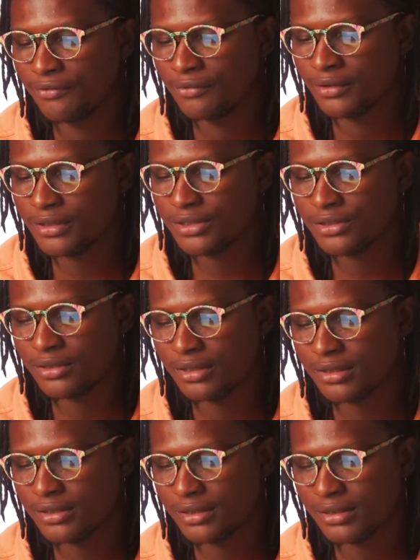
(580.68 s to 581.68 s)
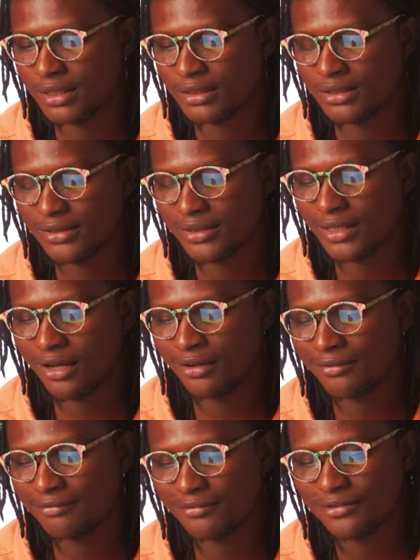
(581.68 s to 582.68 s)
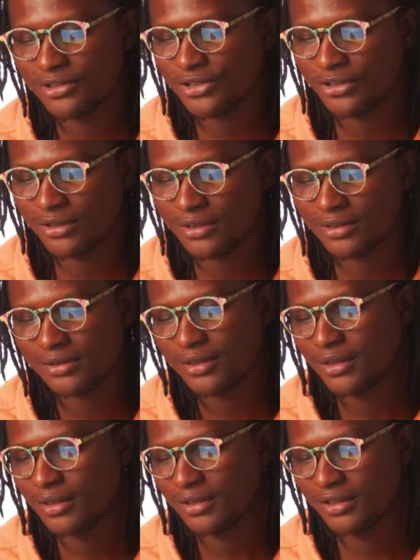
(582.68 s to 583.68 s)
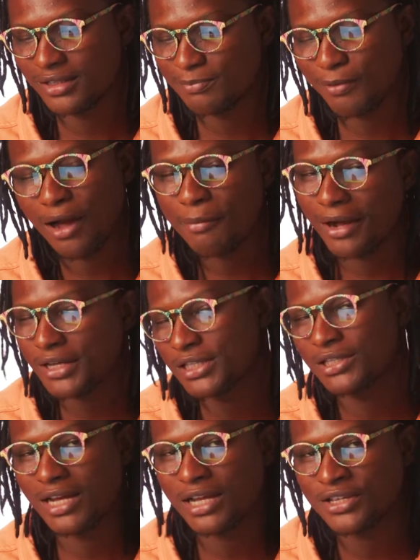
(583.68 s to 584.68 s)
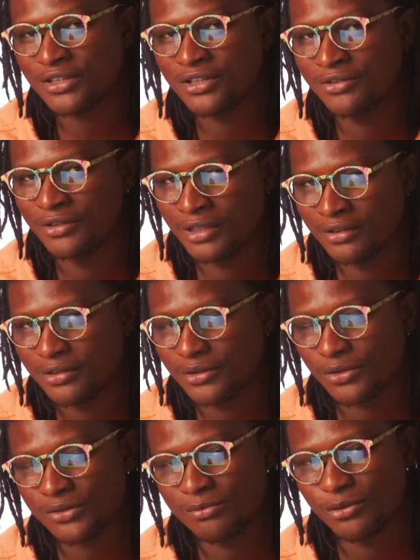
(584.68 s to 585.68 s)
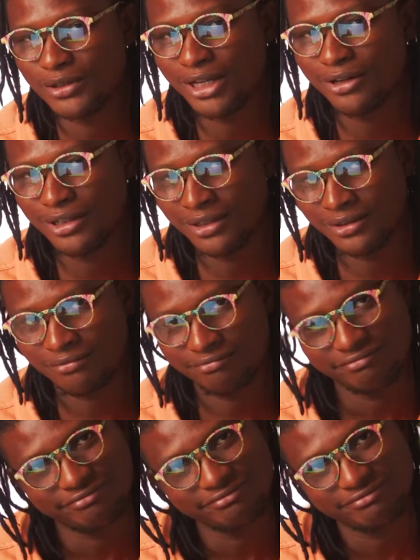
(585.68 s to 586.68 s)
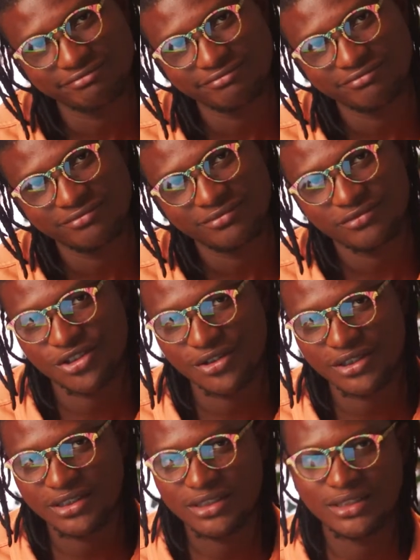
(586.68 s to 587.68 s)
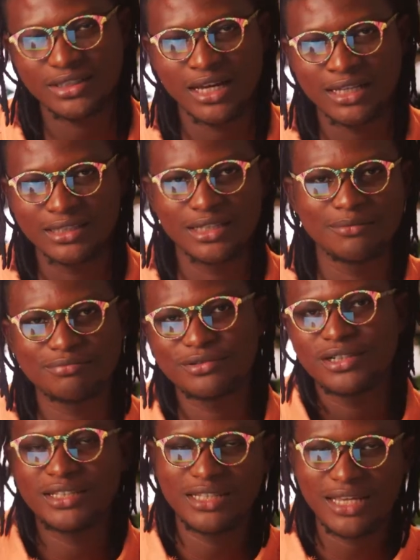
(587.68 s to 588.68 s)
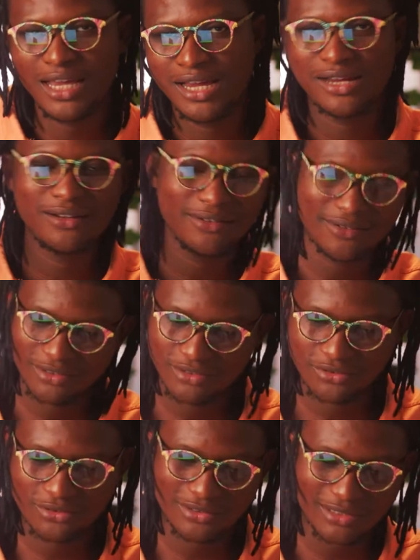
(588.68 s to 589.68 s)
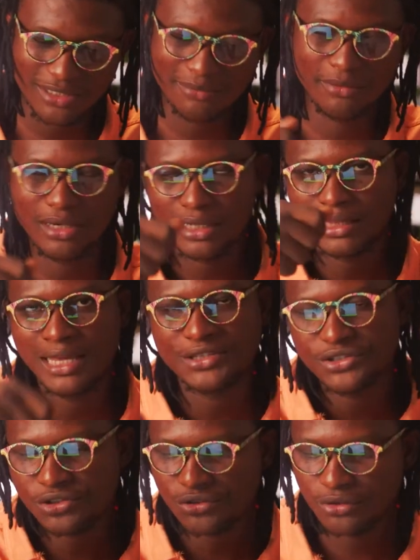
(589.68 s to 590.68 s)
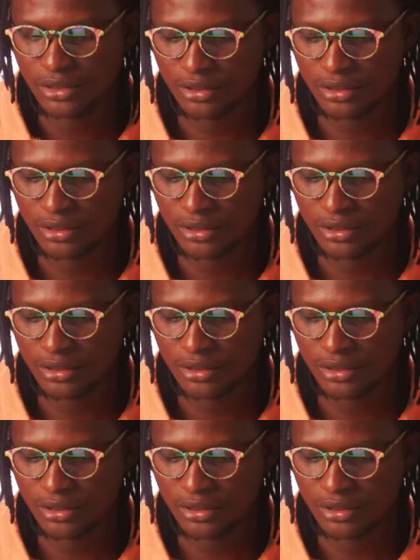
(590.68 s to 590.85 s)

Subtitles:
this is a digital shot. This power bank is not actually real. It was modeled in 3D and then put in the air to simulate like she threw